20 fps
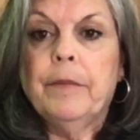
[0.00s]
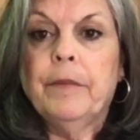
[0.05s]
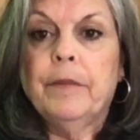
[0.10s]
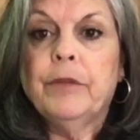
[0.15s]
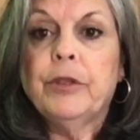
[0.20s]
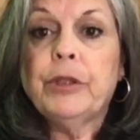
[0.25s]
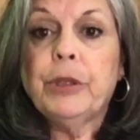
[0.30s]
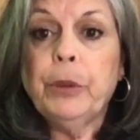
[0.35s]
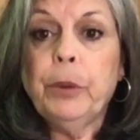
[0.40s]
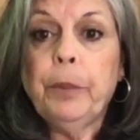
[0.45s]

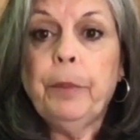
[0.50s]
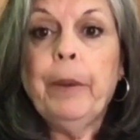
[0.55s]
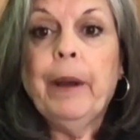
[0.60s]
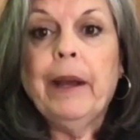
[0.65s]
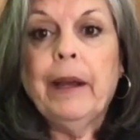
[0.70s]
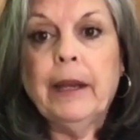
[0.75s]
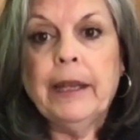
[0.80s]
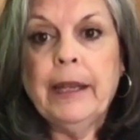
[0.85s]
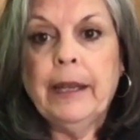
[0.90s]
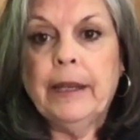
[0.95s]
soup,
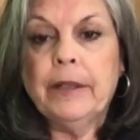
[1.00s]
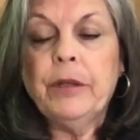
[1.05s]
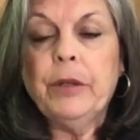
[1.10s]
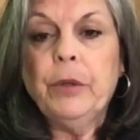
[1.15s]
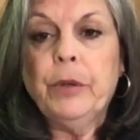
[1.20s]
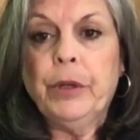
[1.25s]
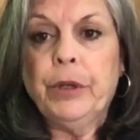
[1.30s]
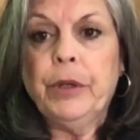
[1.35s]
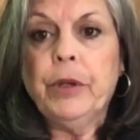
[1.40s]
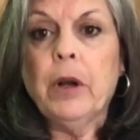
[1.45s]
I guess you
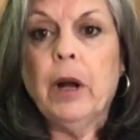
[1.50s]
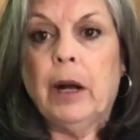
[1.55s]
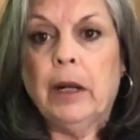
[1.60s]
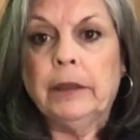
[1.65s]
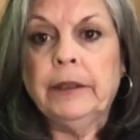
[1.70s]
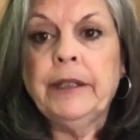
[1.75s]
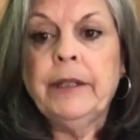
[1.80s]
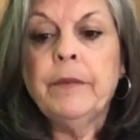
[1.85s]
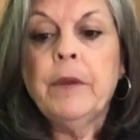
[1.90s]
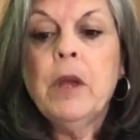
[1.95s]
could
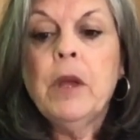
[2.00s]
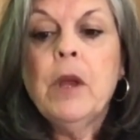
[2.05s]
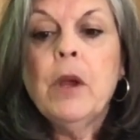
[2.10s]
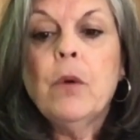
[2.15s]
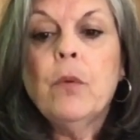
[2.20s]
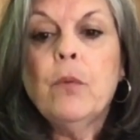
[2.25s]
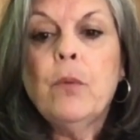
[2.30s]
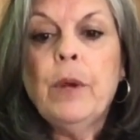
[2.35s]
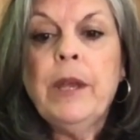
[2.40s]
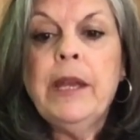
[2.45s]
call it.
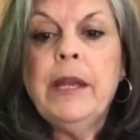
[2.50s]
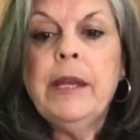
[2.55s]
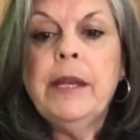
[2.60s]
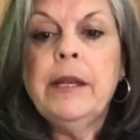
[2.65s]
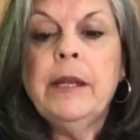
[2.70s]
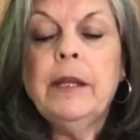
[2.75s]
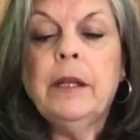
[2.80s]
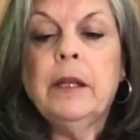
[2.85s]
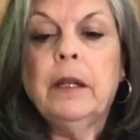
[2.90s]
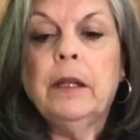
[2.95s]

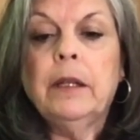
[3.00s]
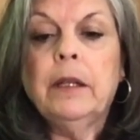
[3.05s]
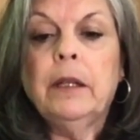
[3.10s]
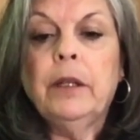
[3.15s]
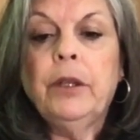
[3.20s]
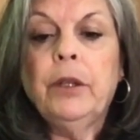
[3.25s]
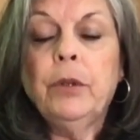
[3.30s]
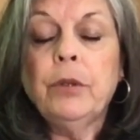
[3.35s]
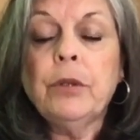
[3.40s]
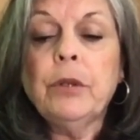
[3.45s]
We
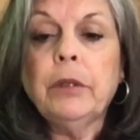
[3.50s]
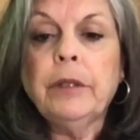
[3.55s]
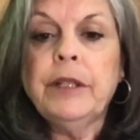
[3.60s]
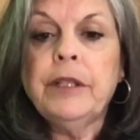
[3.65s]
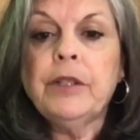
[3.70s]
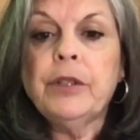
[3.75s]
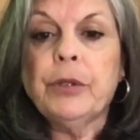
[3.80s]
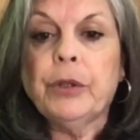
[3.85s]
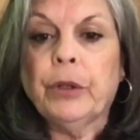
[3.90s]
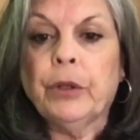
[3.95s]
usually
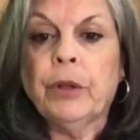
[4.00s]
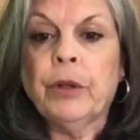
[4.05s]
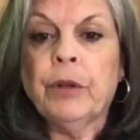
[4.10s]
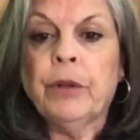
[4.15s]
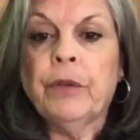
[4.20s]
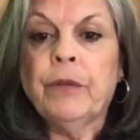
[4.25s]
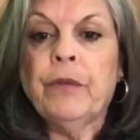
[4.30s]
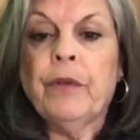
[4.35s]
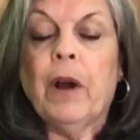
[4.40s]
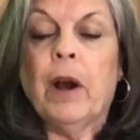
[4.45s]

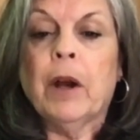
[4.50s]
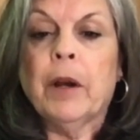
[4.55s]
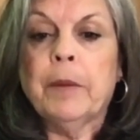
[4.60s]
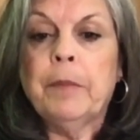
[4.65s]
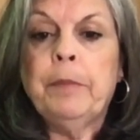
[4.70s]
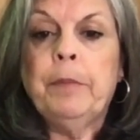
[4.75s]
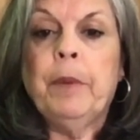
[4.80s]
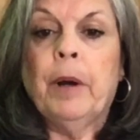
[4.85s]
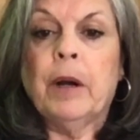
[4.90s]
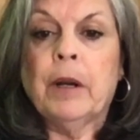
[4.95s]
serve
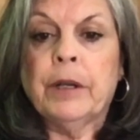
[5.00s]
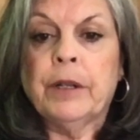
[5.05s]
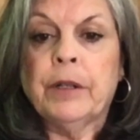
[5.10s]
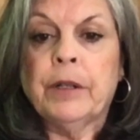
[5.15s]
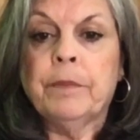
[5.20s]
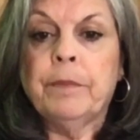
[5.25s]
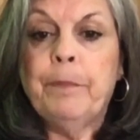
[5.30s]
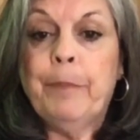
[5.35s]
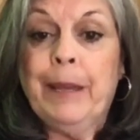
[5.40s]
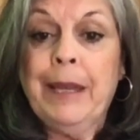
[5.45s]
our
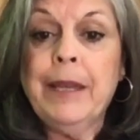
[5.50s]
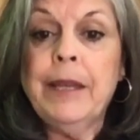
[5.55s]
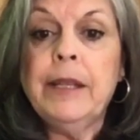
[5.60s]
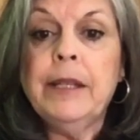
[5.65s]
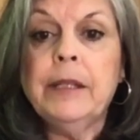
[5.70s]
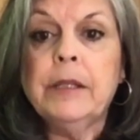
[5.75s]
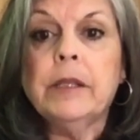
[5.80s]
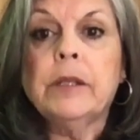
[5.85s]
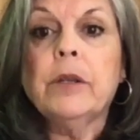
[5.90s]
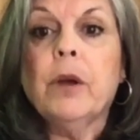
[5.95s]

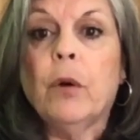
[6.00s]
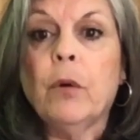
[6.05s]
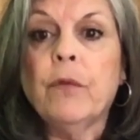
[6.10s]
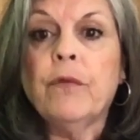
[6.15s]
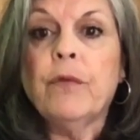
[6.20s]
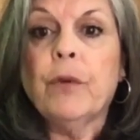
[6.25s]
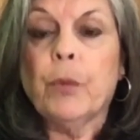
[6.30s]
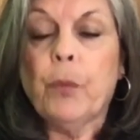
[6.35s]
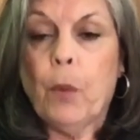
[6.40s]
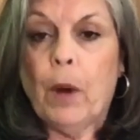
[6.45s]
beans
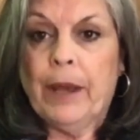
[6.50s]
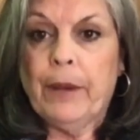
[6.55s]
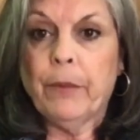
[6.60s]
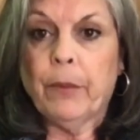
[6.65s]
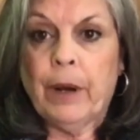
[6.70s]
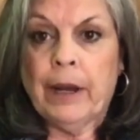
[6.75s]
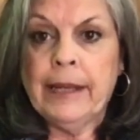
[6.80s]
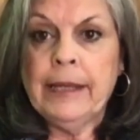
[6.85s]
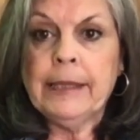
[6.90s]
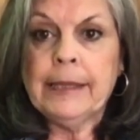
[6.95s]
over white
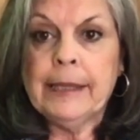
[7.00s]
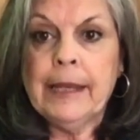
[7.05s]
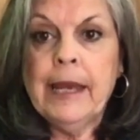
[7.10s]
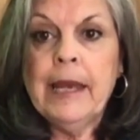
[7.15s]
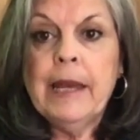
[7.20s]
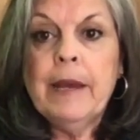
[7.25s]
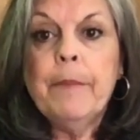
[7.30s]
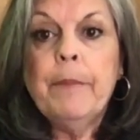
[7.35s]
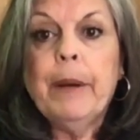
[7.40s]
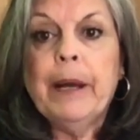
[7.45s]
rice,
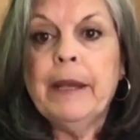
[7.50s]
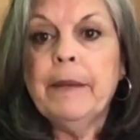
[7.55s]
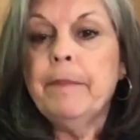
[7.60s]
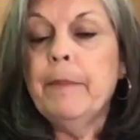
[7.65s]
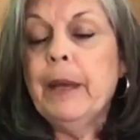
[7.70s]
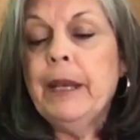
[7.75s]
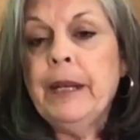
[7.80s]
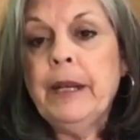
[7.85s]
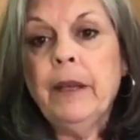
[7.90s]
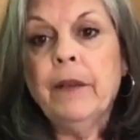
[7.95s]
but
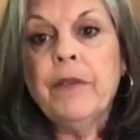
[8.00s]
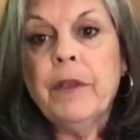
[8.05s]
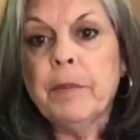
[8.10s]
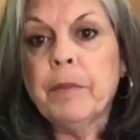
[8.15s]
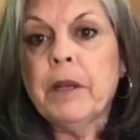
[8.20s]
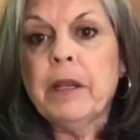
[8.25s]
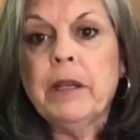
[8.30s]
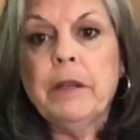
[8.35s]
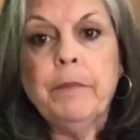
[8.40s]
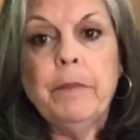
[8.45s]
many of
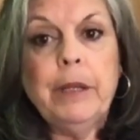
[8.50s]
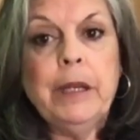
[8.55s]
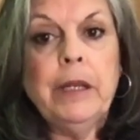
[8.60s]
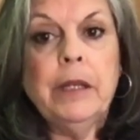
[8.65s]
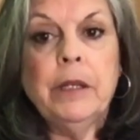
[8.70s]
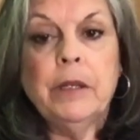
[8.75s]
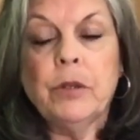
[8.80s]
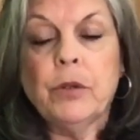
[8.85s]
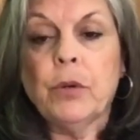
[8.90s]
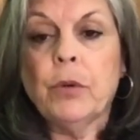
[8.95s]
them can
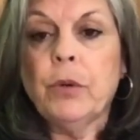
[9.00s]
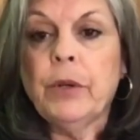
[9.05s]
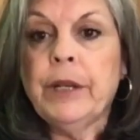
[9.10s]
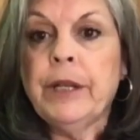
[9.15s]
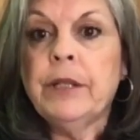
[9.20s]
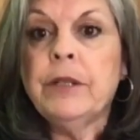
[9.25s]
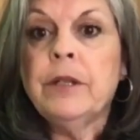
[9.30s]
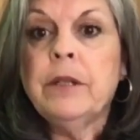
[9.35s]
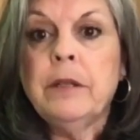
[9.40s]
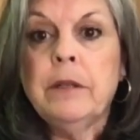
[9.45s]
be
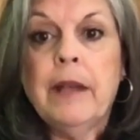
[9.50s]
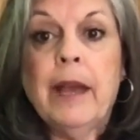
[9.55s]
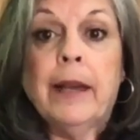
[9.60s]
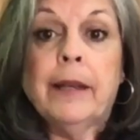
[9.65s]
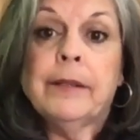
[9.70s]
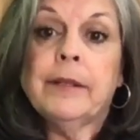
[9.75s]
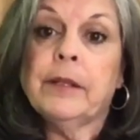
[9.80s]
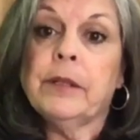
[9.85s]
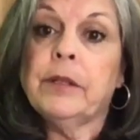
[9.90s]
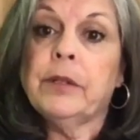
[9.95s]
enjoyed
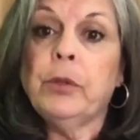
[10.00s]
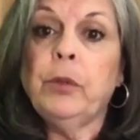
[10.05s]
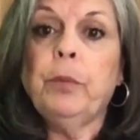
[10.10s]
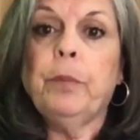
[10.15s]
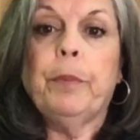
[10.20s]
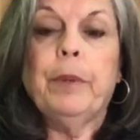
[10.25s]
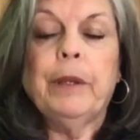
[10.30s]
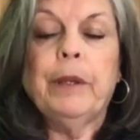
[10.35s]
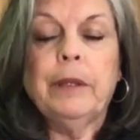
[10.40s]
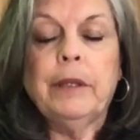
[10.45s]
as a
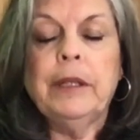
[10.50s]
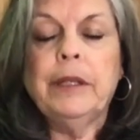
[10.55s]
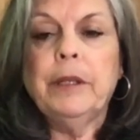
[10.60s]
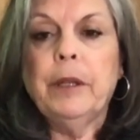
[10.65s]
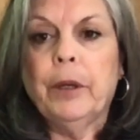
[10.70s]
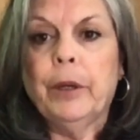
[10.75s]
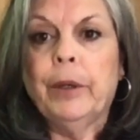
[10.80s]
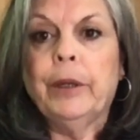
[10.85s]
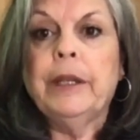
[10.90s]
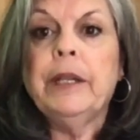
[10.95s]
soup in
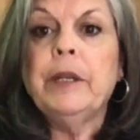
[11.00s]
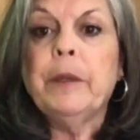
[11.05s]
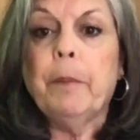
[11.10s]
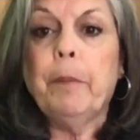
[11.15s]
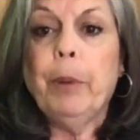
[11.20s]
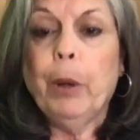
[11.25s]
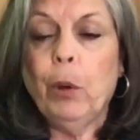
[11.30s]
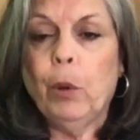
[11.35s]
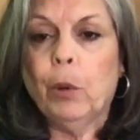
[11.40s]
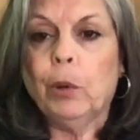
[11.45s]
a
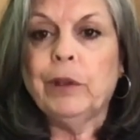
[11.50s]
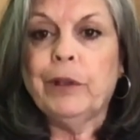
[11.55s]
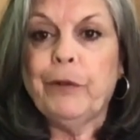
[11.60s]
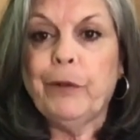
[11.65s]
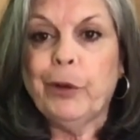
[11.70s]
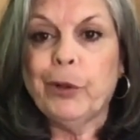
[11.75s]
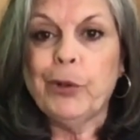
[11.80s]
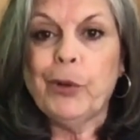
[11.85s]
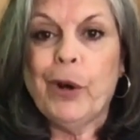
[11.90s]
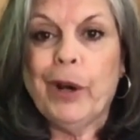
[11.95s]
bowl if
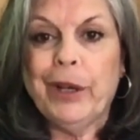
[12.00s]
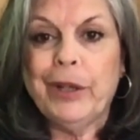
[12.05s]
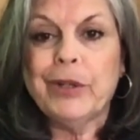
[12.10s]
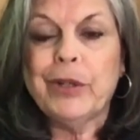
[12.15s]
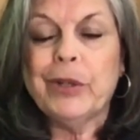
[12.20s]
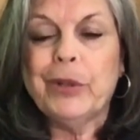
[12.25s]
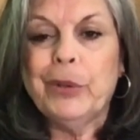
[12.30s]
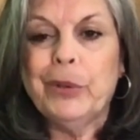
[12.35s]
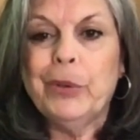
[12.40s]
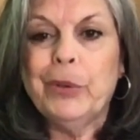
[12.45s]
you're trying
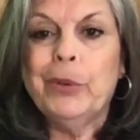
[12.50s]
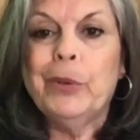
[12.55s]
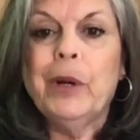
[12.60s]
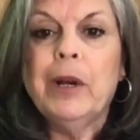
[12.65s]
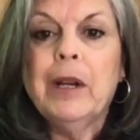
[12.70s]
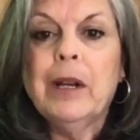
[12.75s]
to